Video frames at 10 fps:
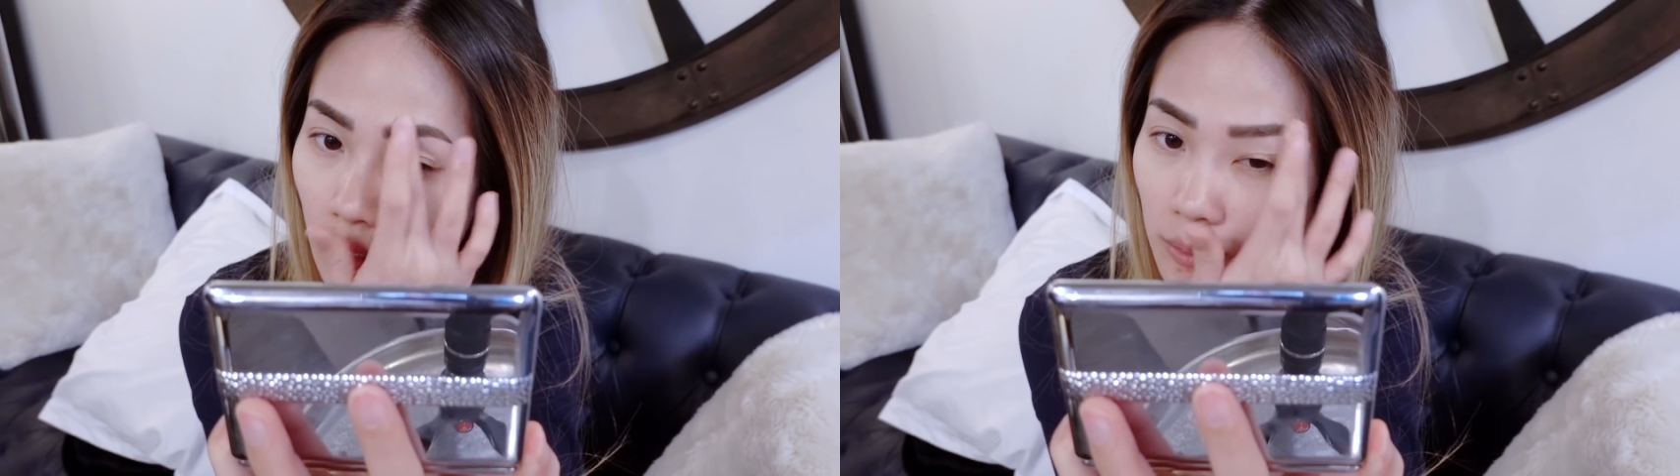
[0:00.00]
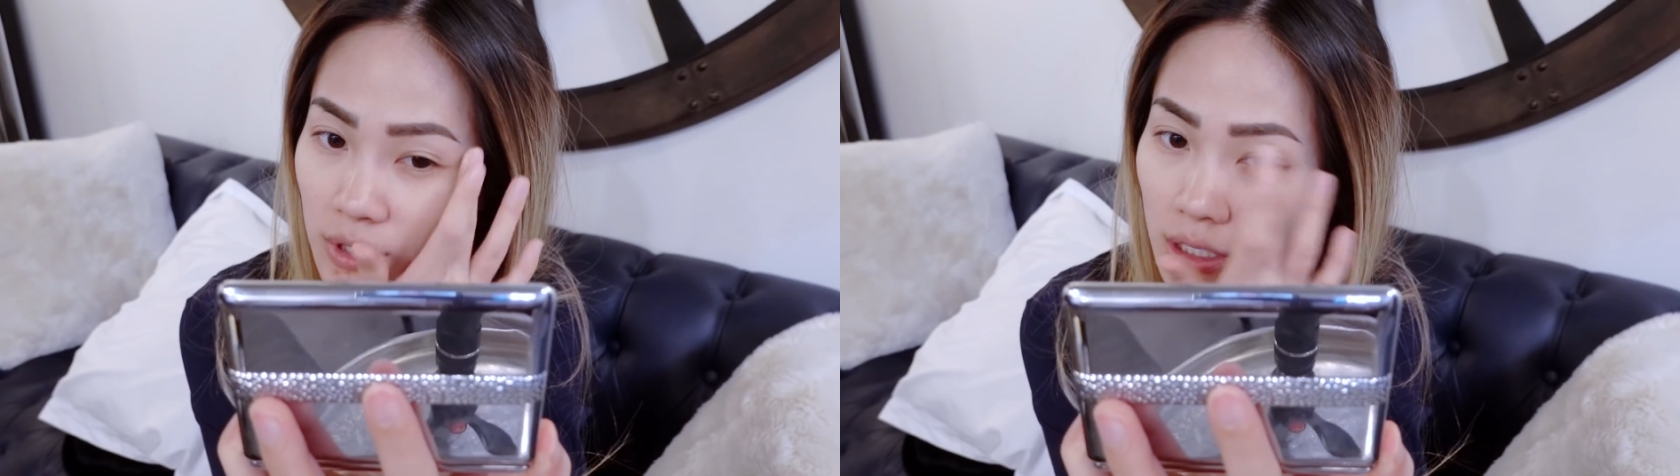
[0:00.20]

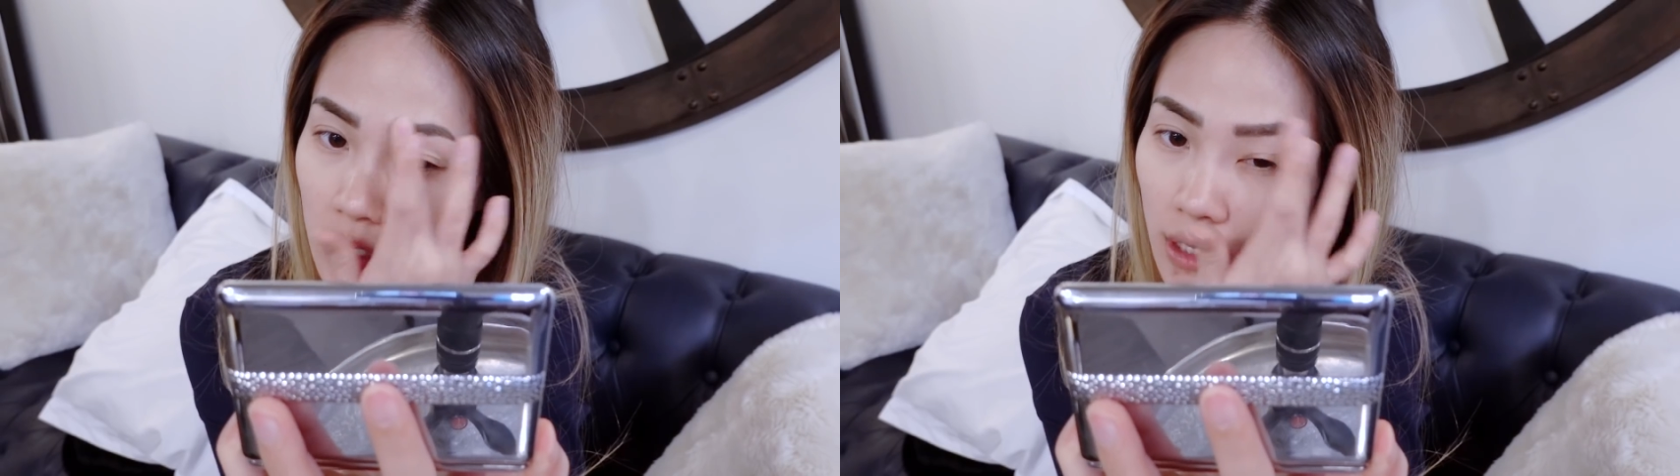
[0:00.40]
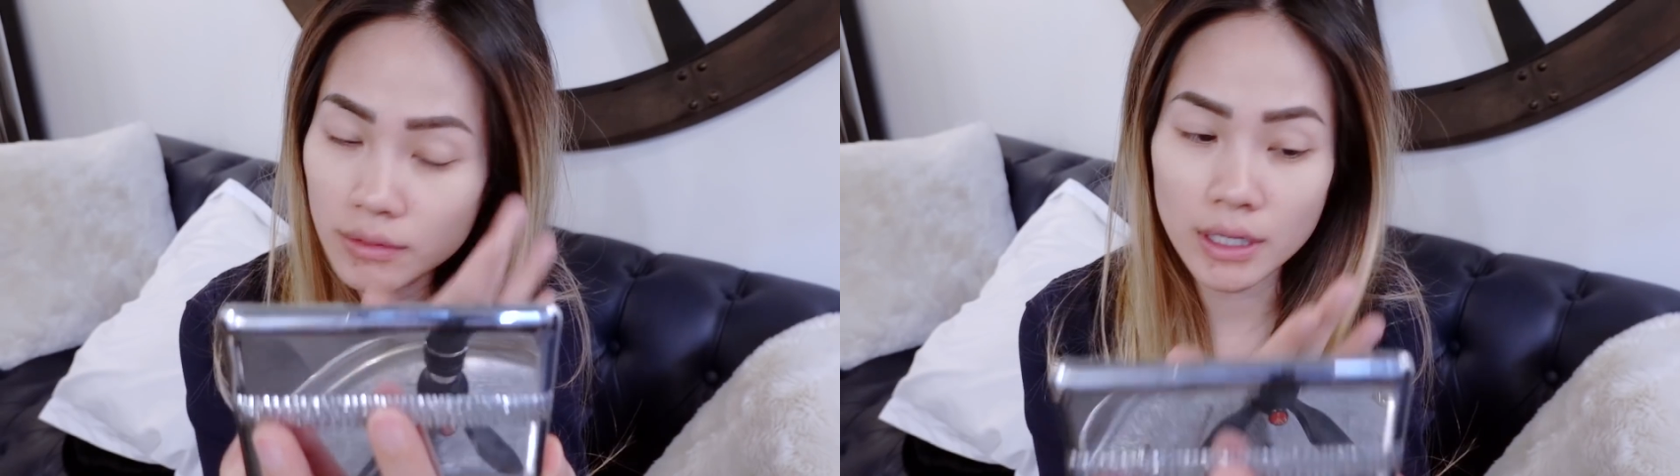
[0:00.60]
I'm
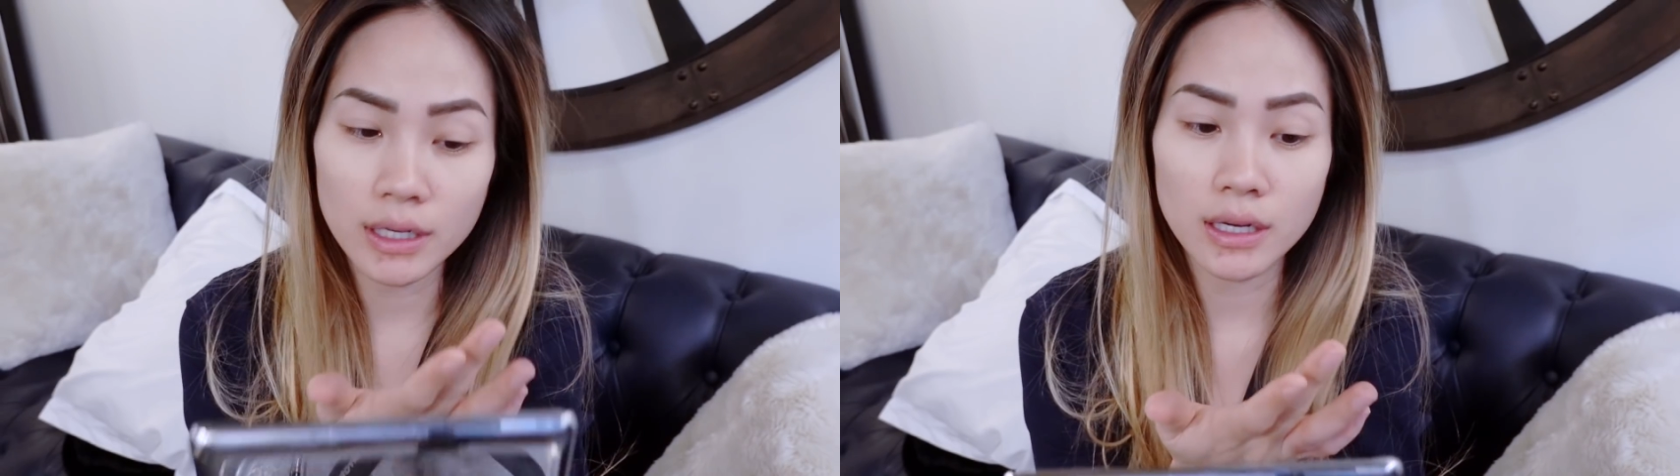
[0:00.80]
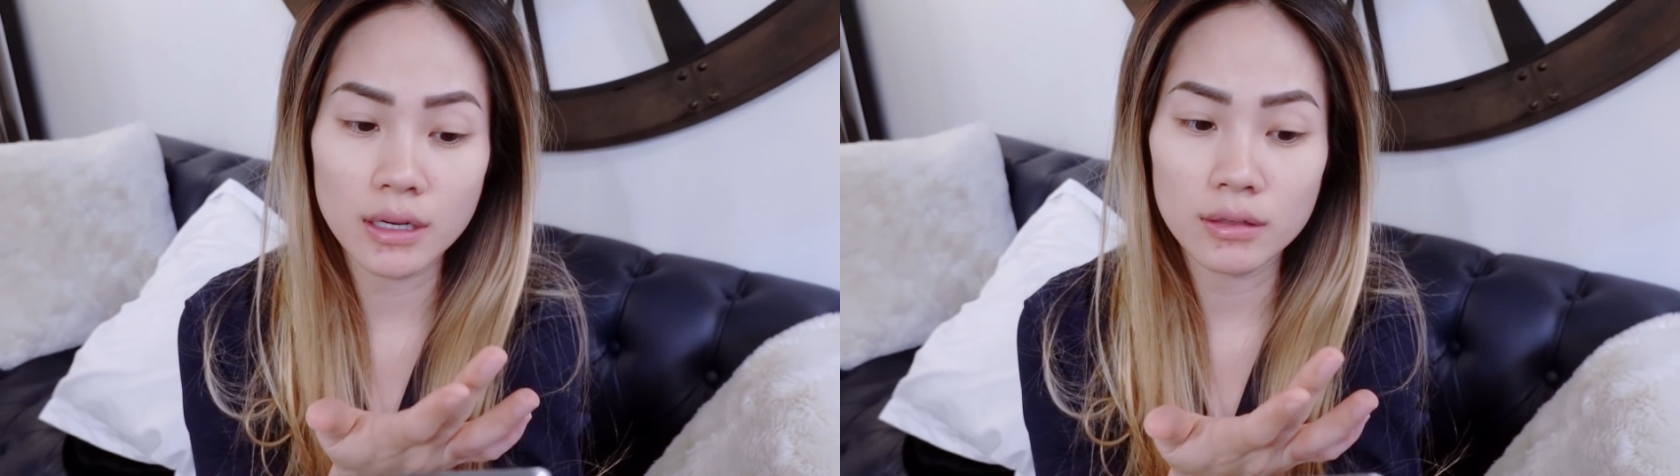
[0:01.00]
touching it right
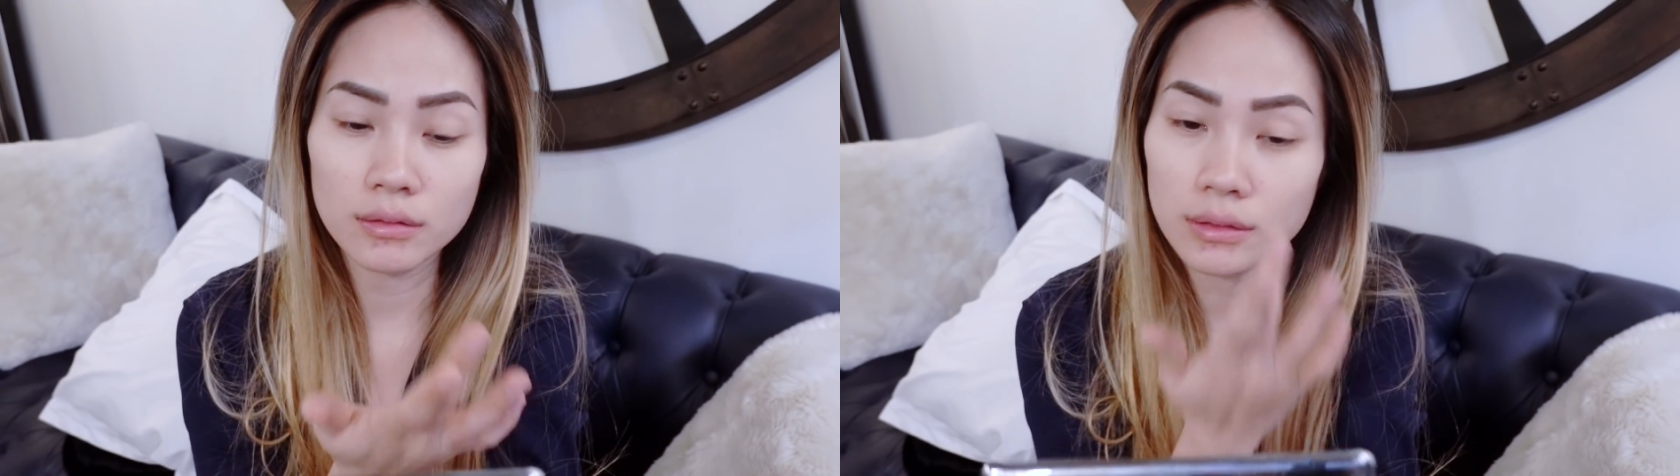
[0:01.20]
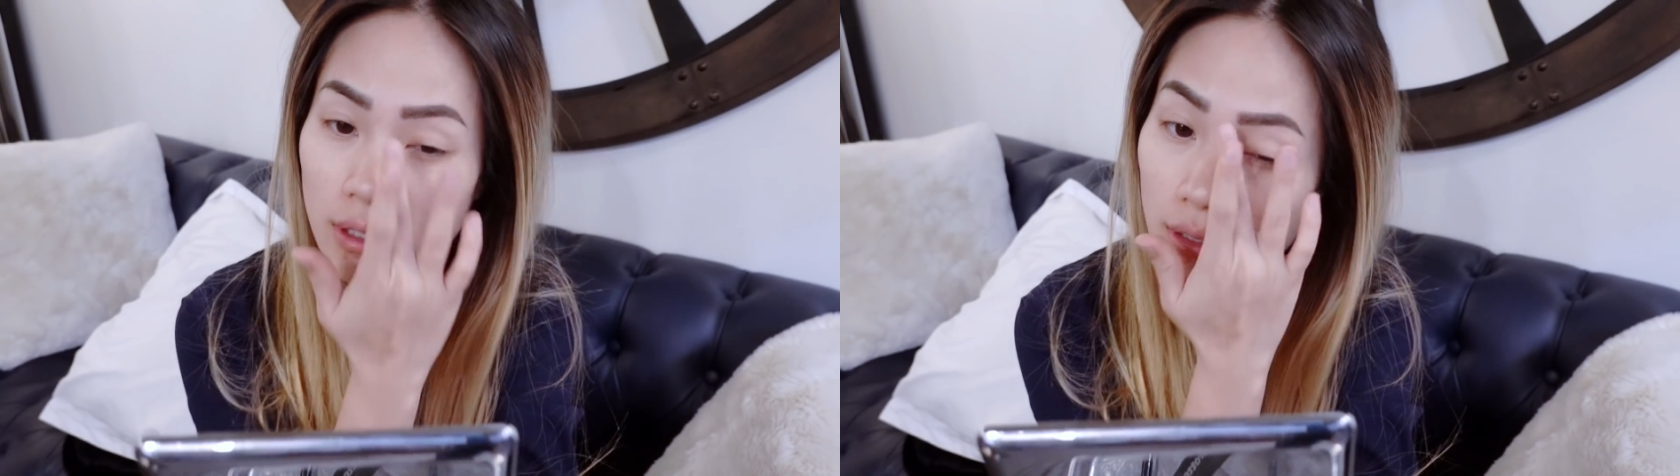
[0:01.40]

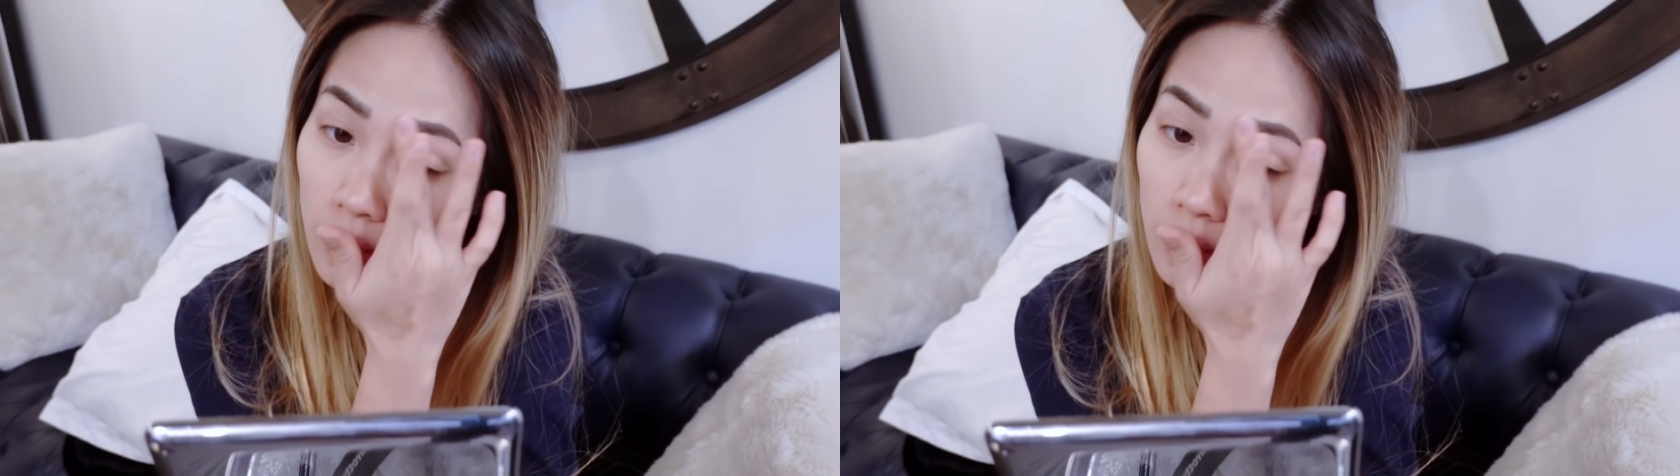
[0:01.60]
now